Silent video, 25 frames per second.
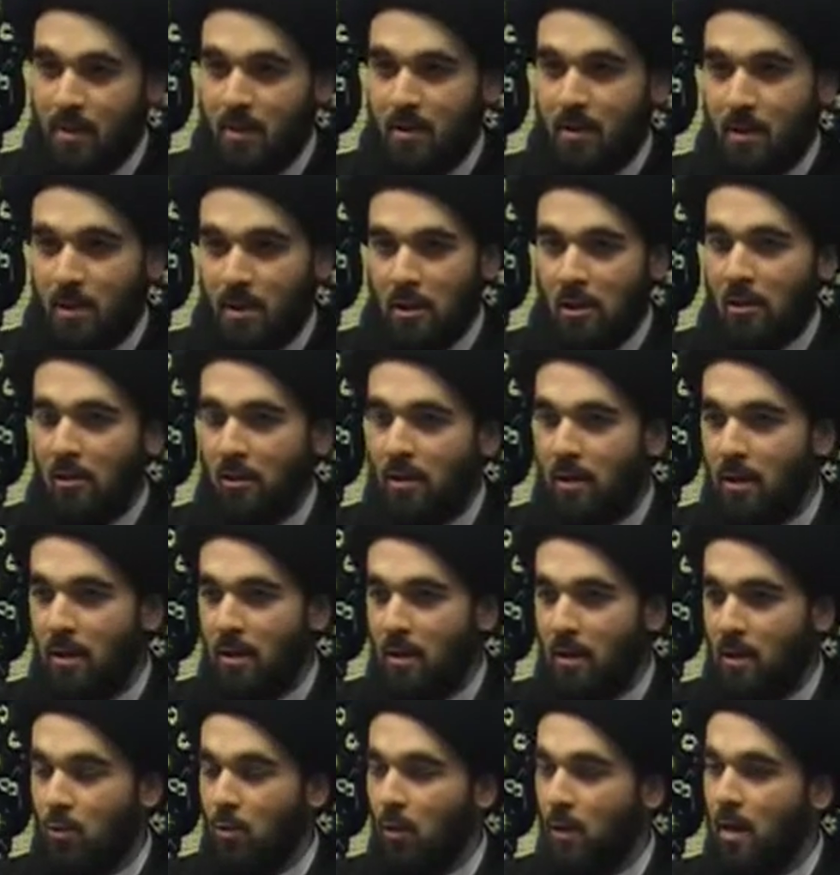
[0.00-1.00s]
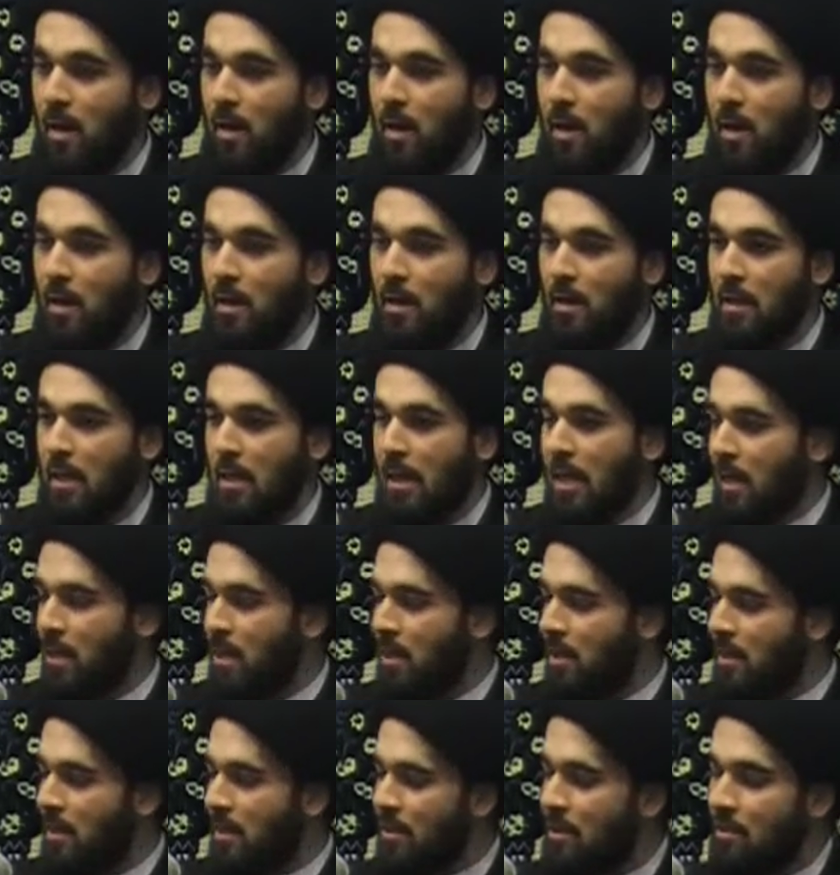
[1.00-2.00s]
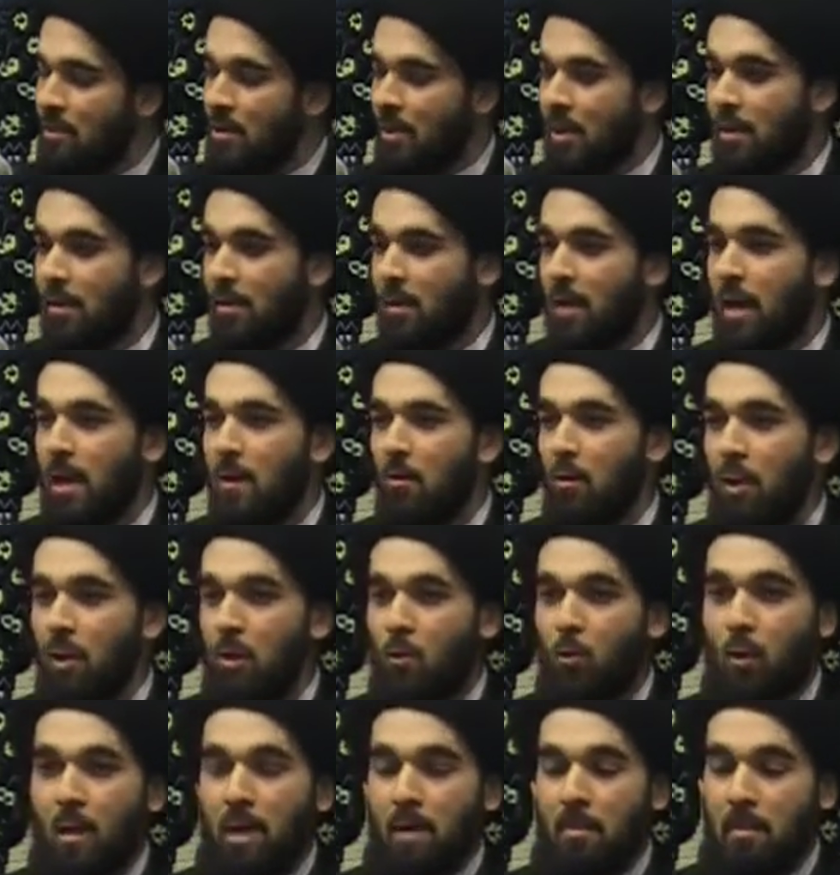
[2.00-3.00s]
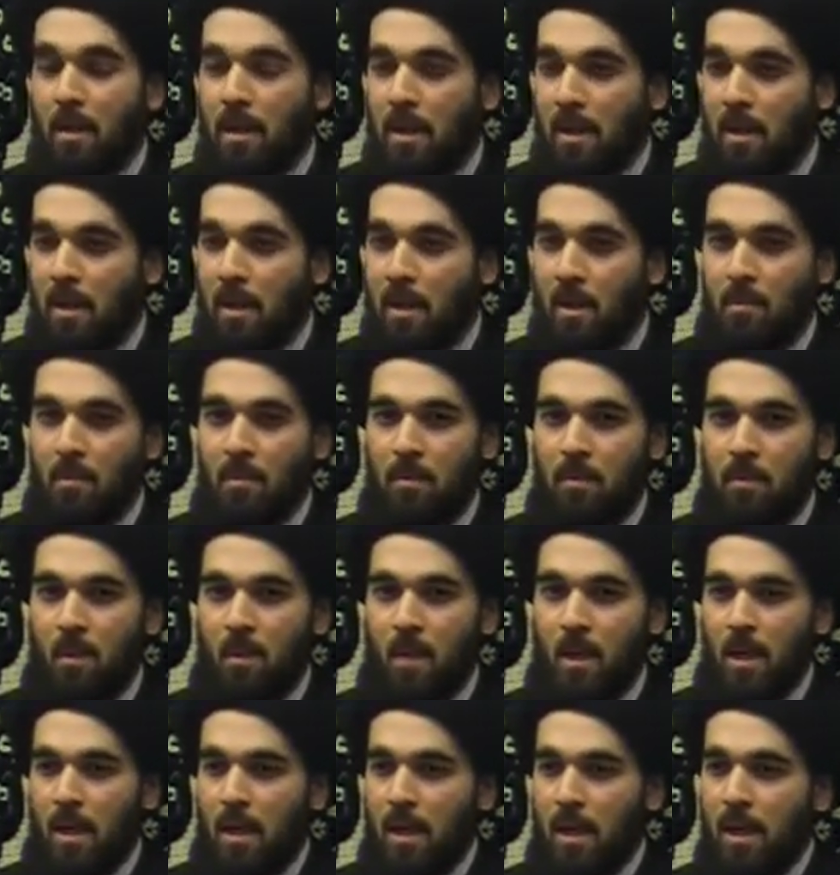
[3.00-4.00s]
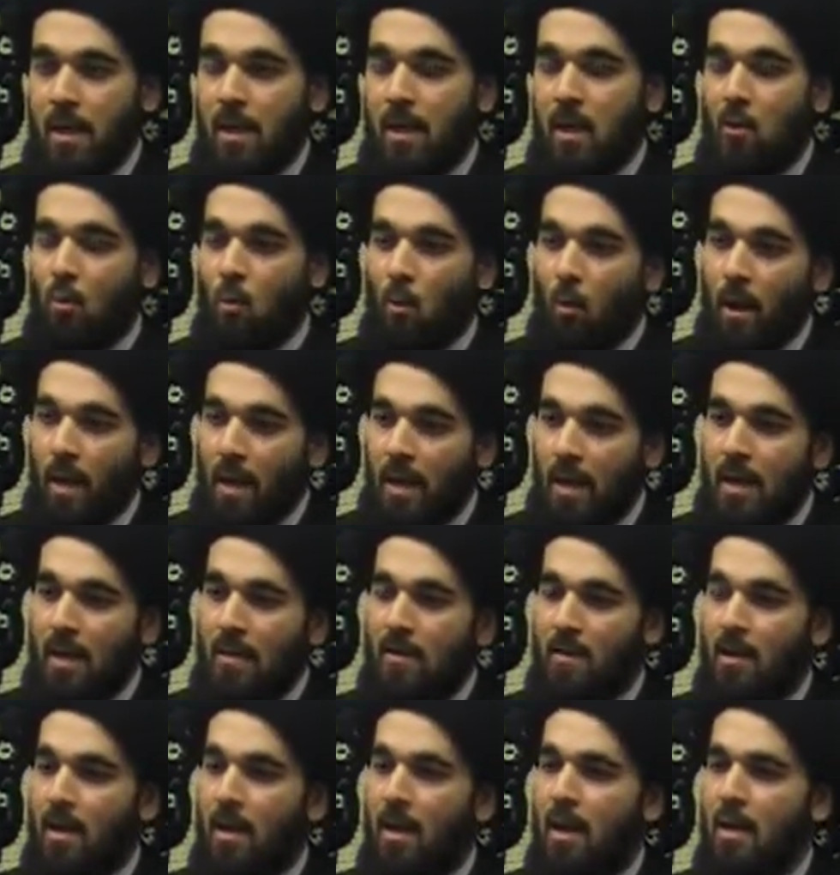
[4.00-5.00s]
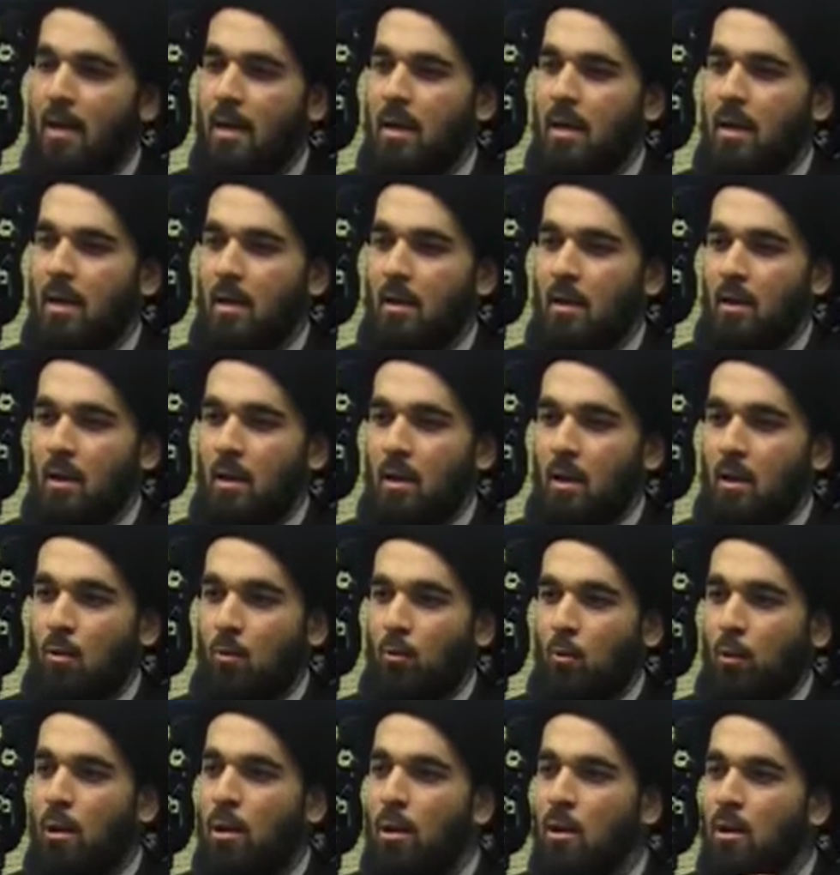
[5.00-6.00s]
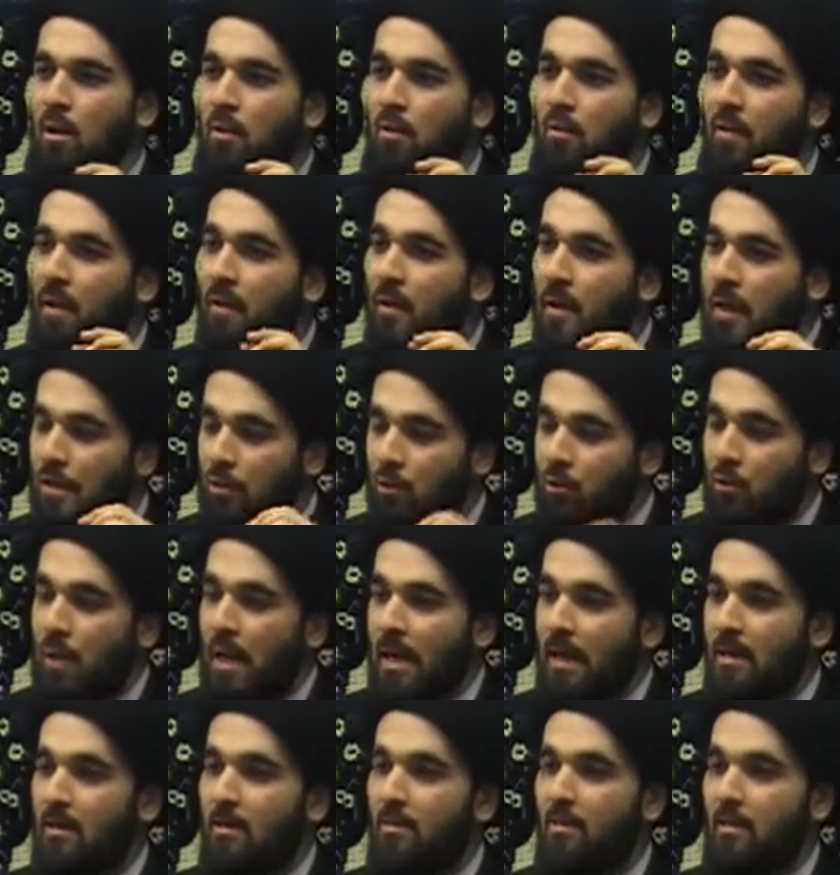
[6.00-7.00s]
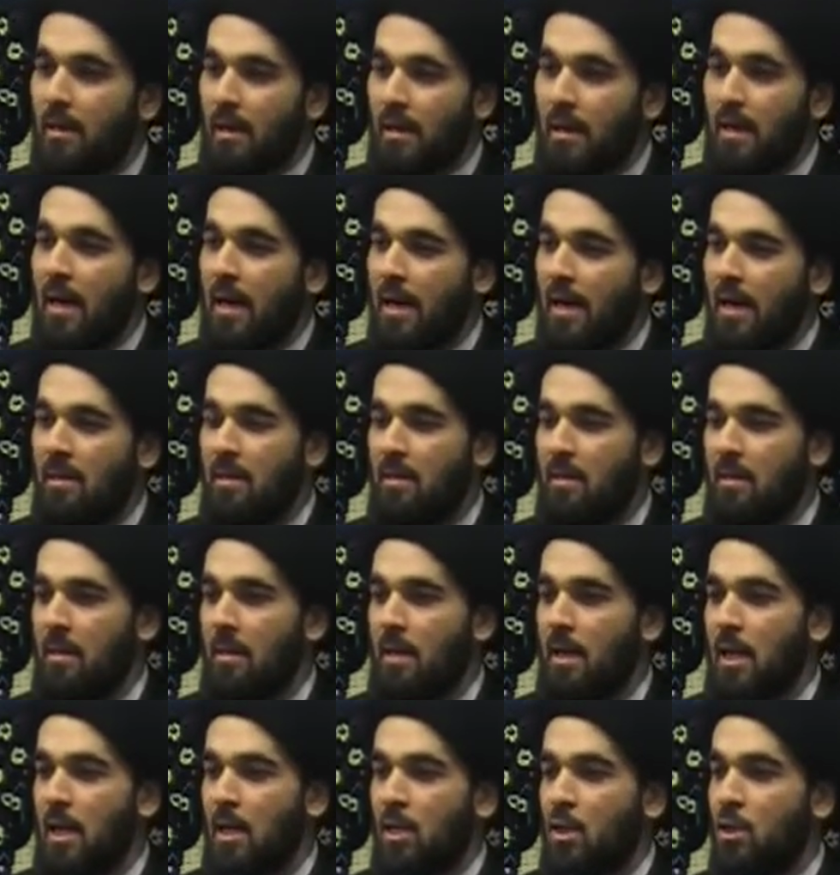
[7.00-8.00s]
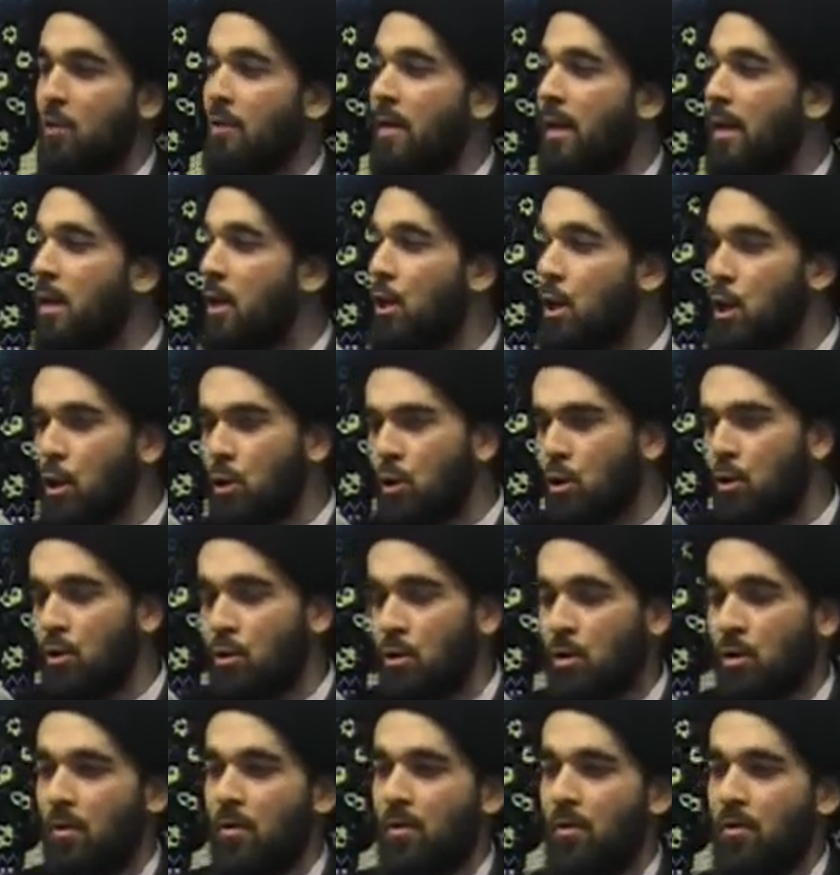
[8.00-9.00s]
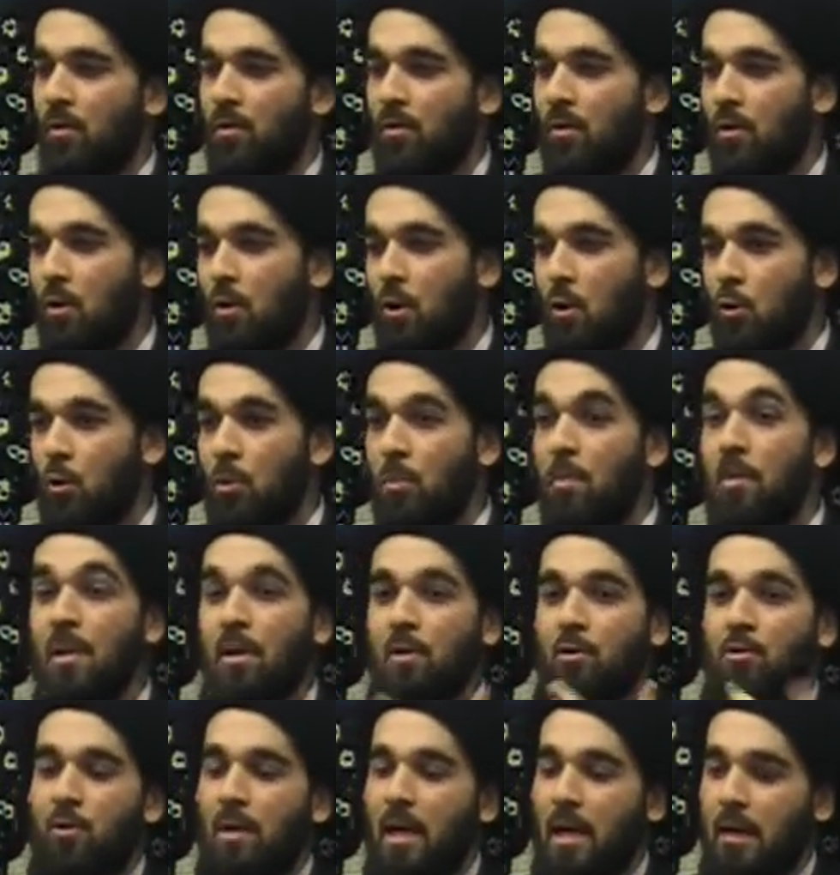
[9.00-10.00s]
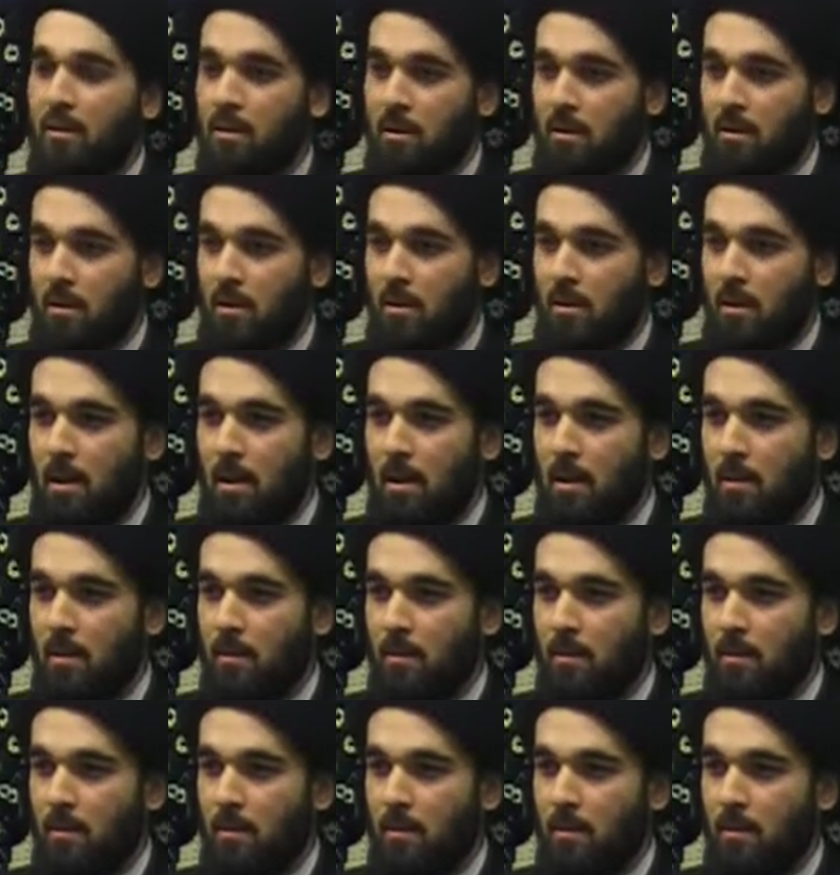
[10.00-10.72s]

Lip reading: and clothing and whatnot, says to her that I want to wear makeup in a way that I would look very attractive and nice, so that Yusuf would be attracted to me.